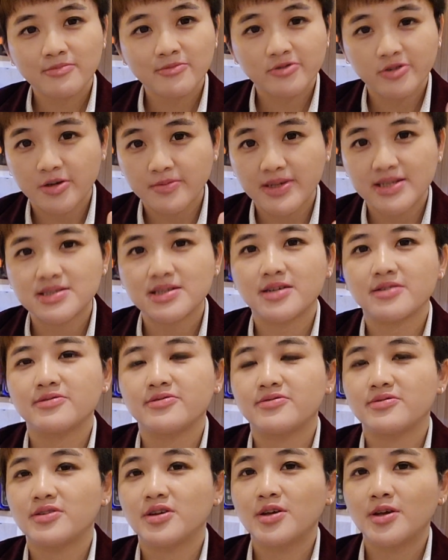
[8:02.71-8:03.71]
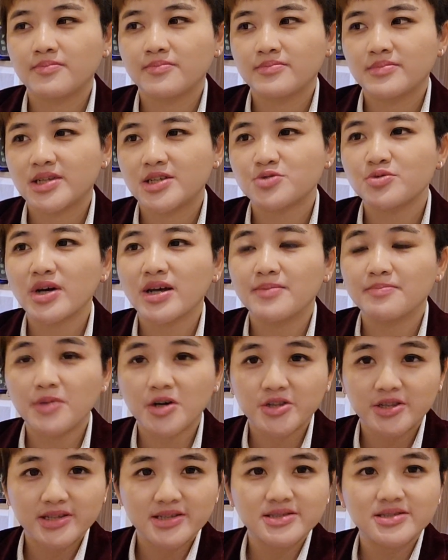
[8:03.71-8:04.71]
For myself. That's why I
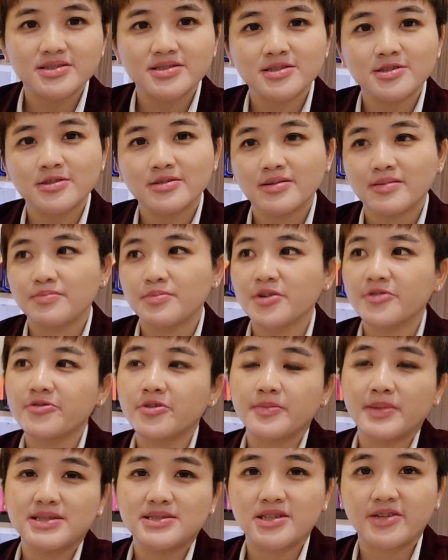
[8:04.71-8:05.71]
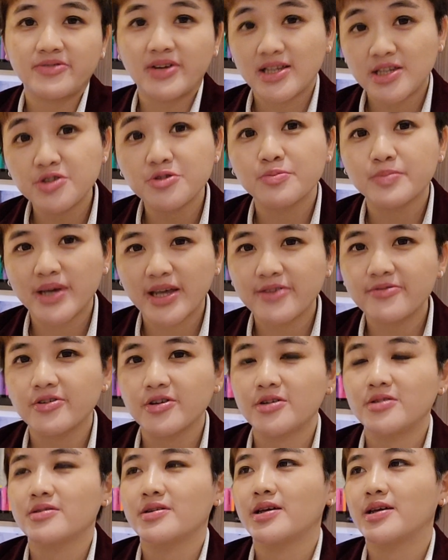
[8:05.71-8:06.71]
bought this book for myself. I need to pay
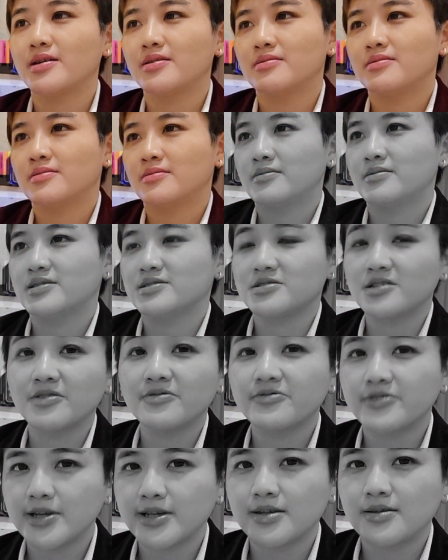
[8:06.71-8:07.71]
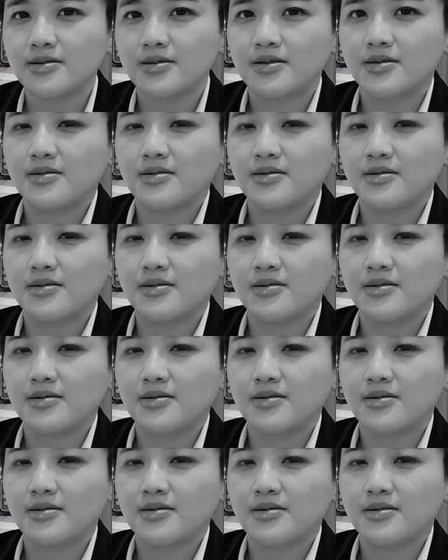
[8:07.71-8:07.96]
for it, okay? It's not free.